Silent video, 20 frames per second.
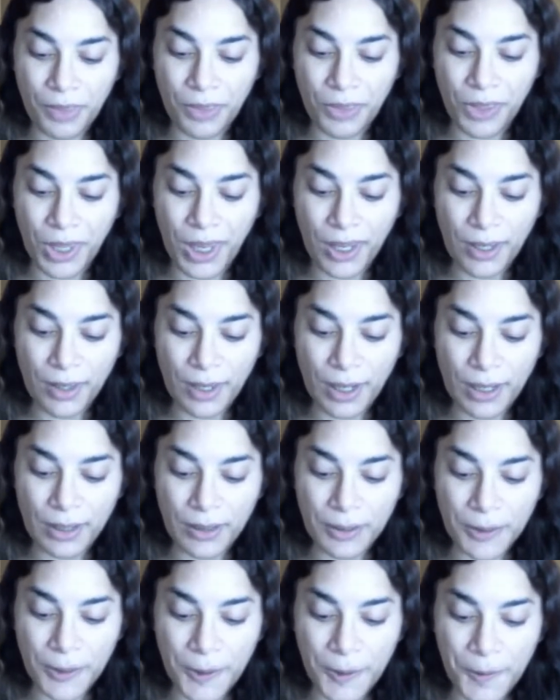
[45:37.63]
think
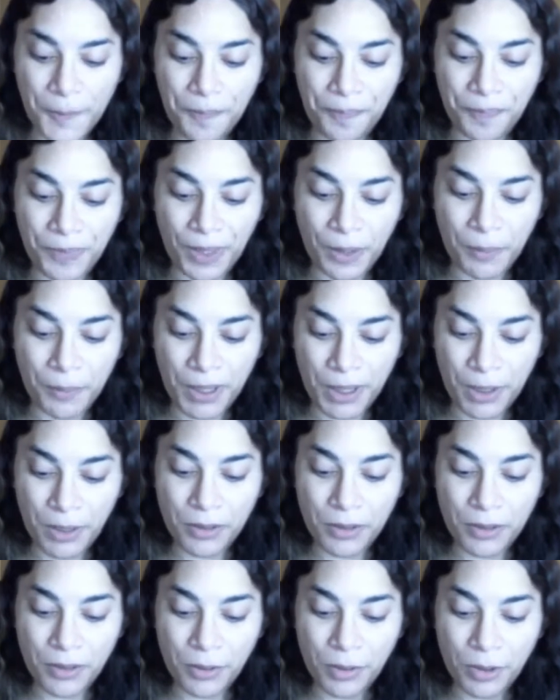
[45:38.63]
that
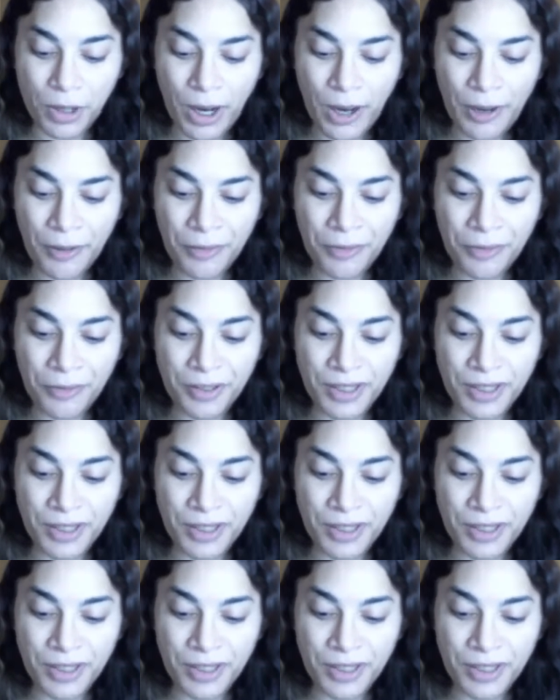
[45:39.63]
because you have